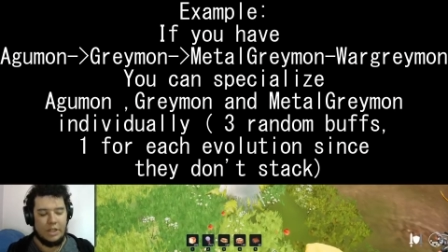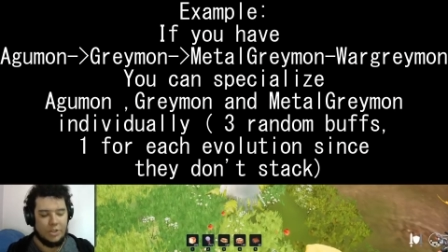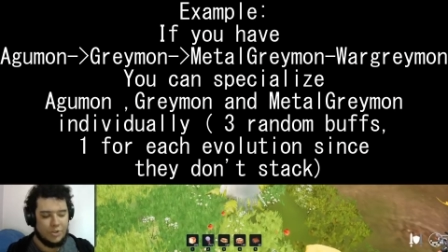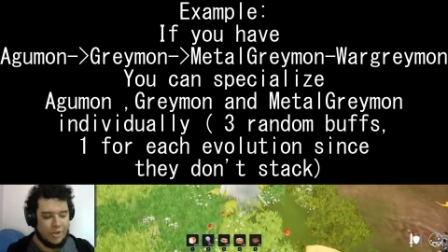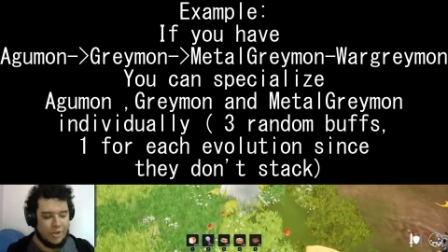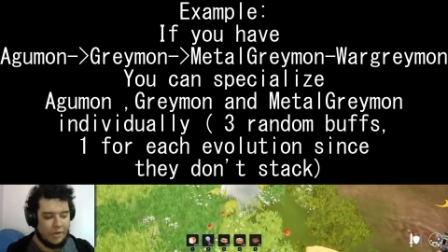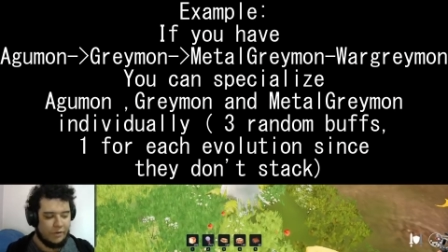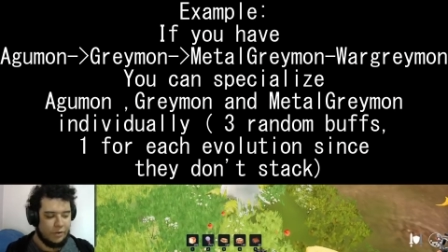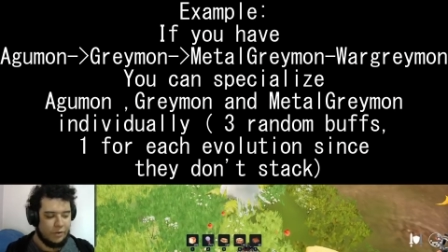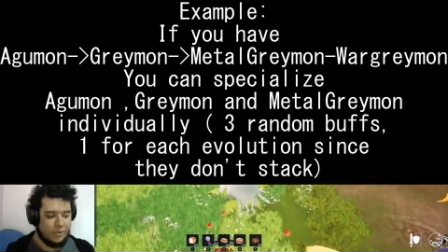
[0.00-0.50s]

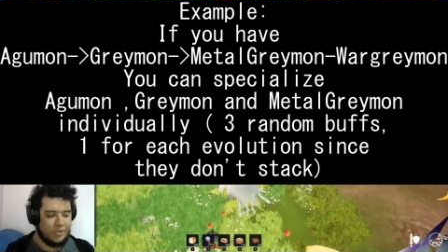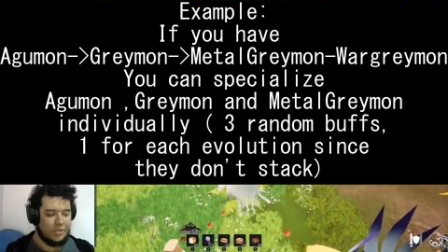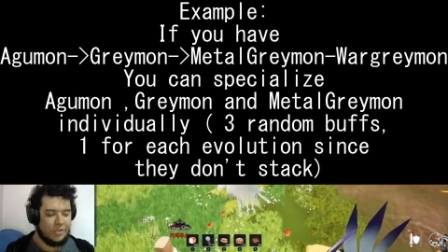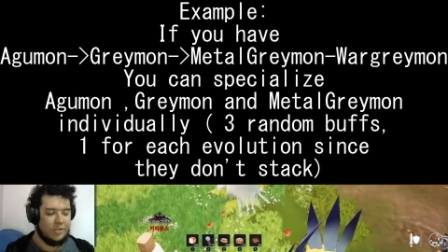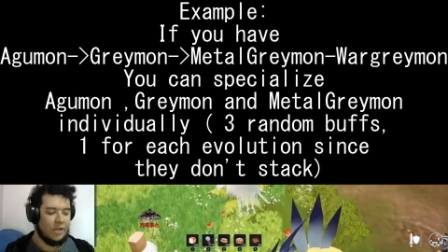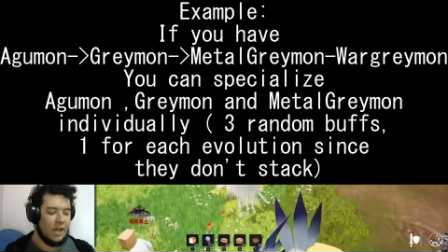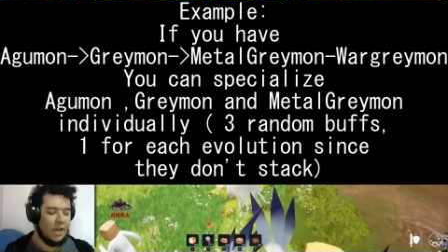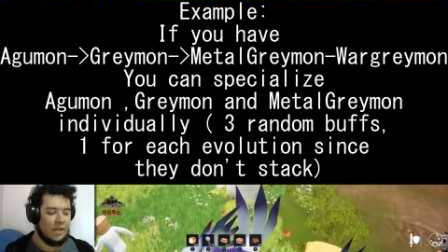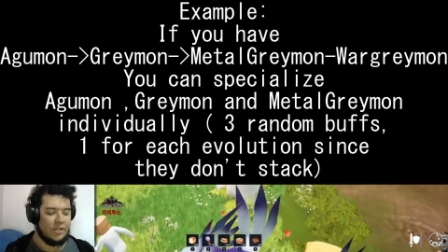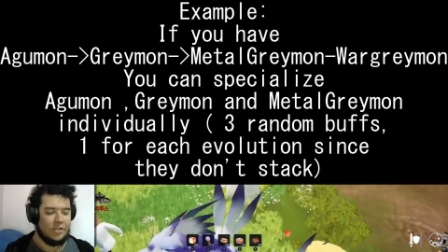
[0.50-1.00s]
each
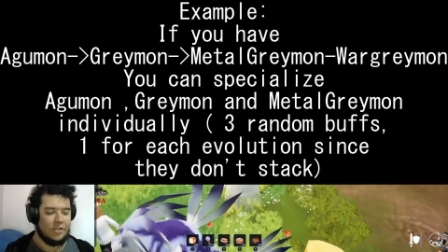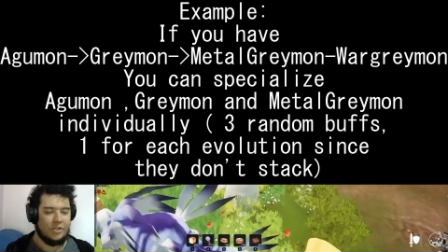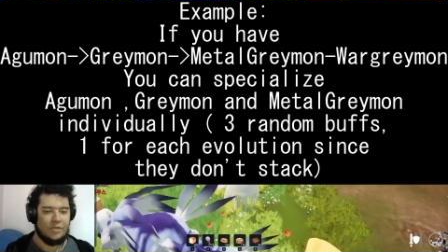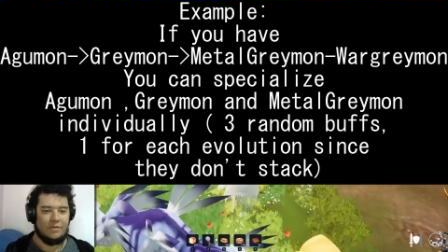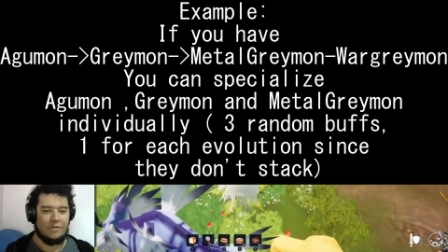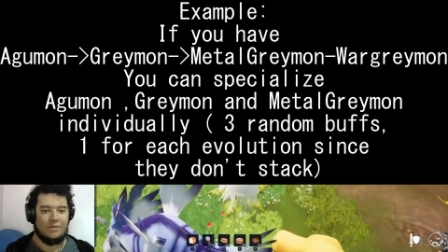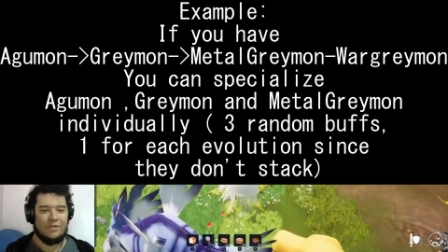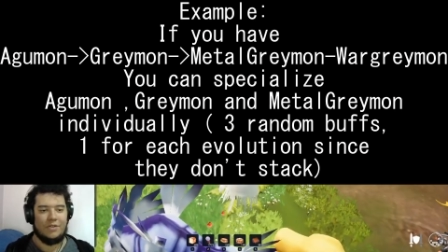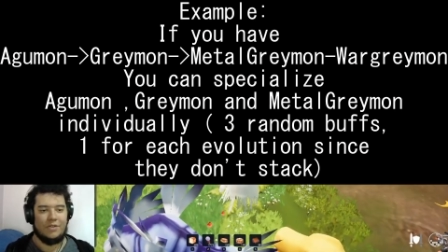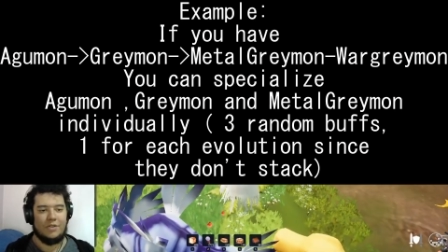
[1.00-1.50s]
evolution
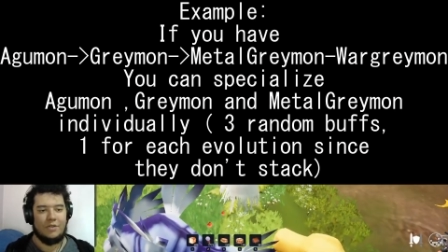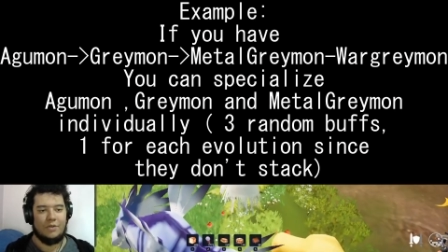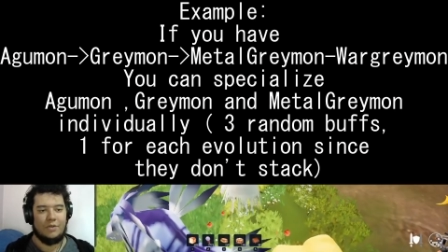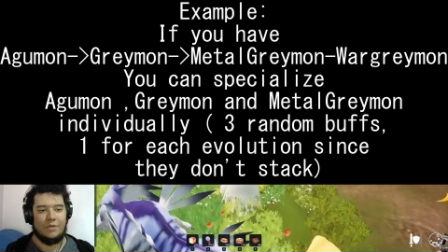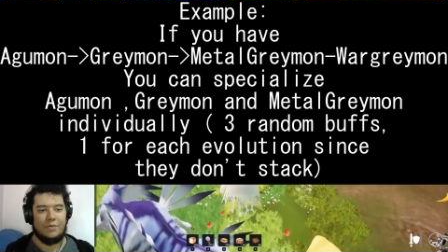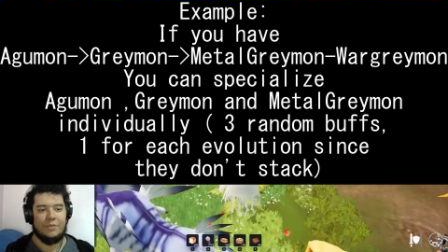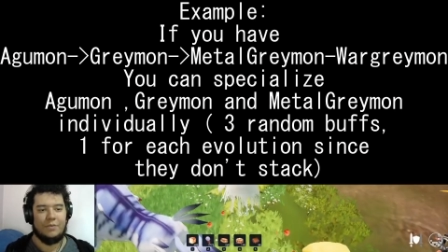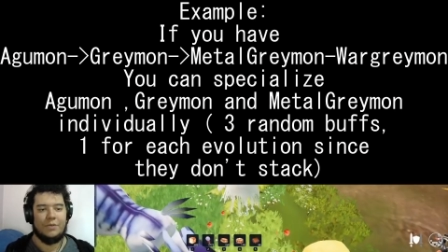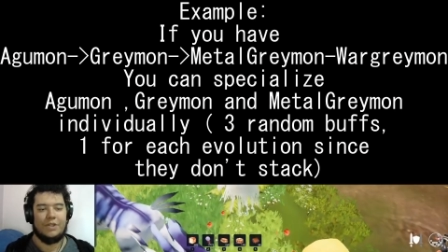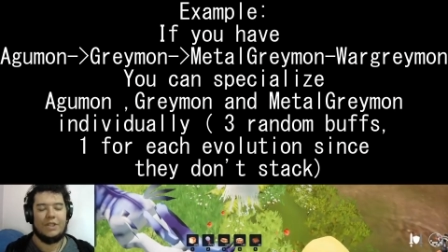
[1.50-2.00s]
has
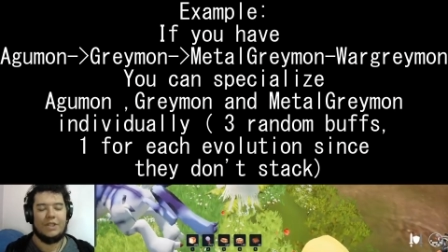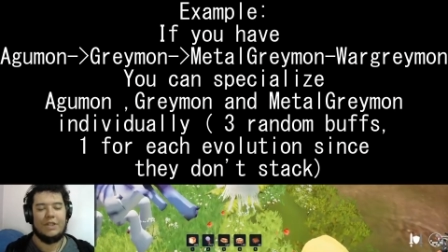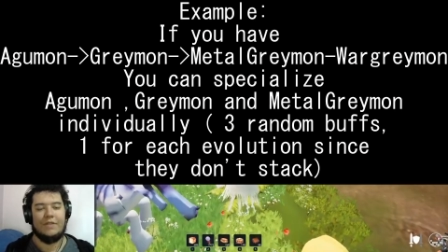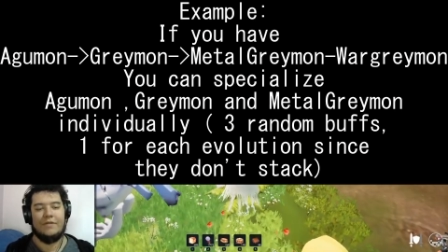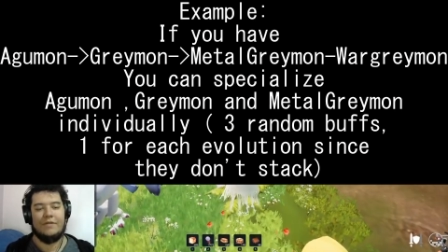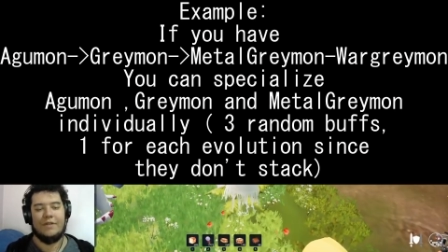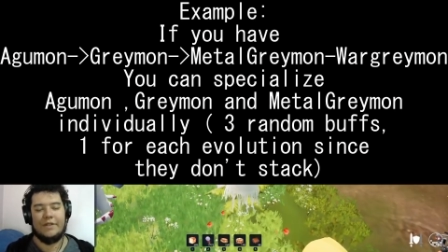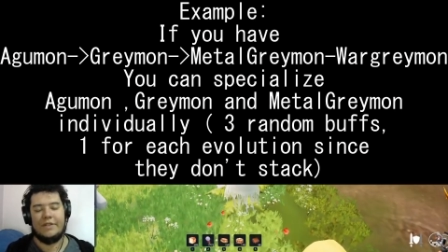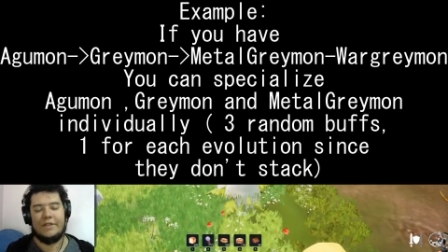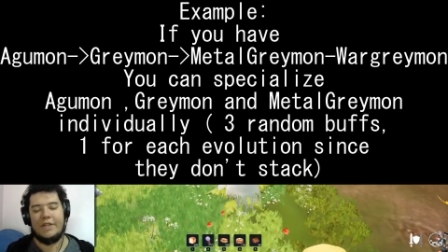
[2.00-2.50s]
to
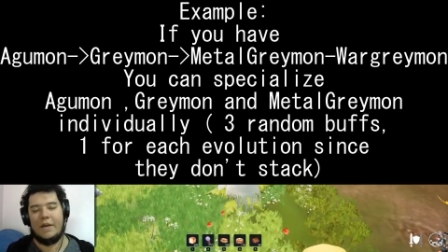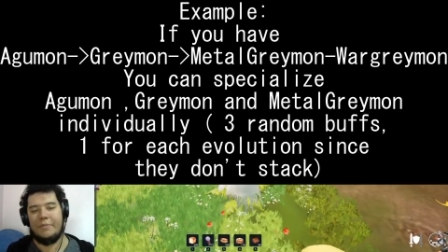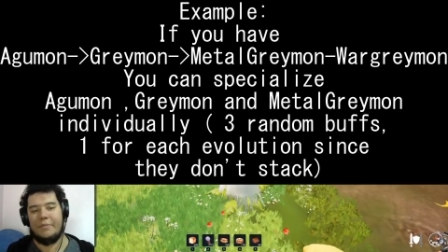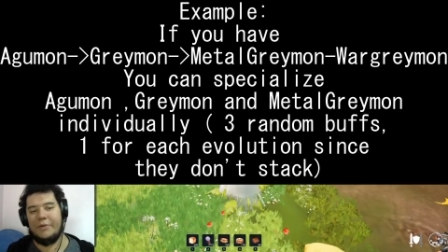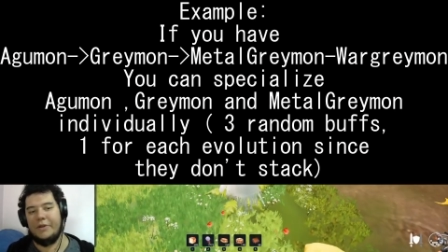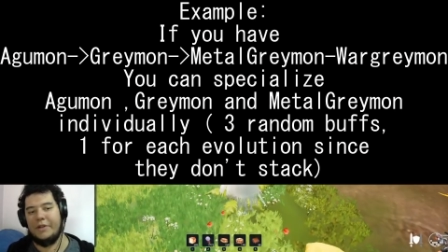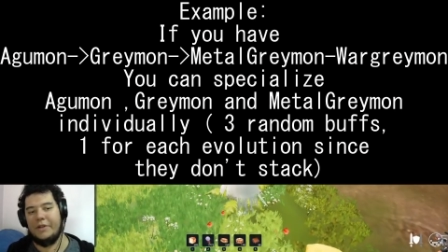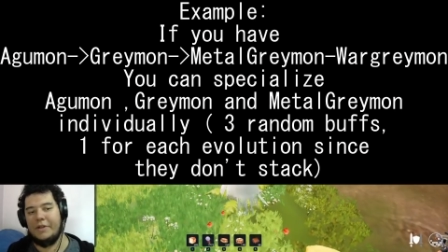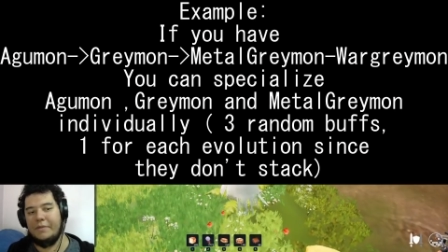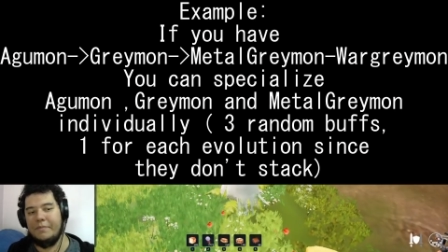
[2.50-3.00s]
receive this
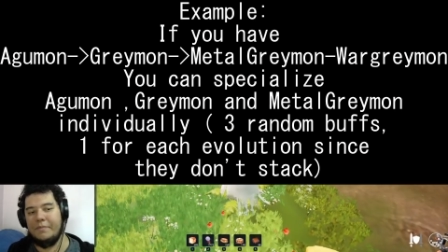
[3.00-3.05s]
separately.